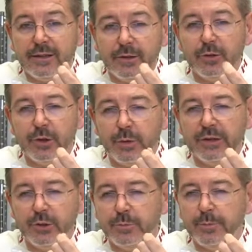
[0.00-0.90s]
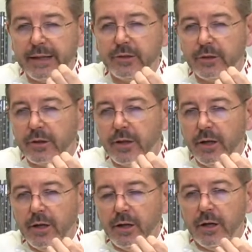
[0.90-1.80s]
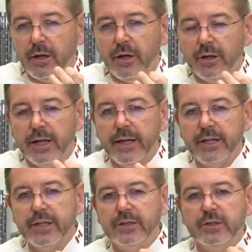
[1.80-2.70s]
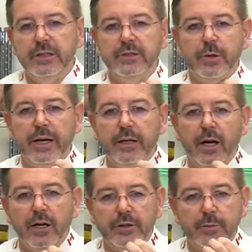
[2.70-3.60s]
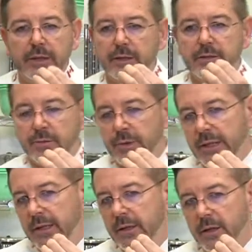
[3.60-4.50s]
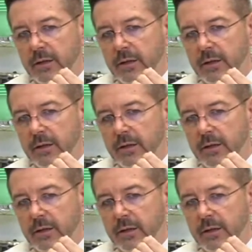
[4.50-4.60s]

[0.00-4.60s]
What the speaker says: You know, when you bite on a ganache that is drying out, I mean, it's really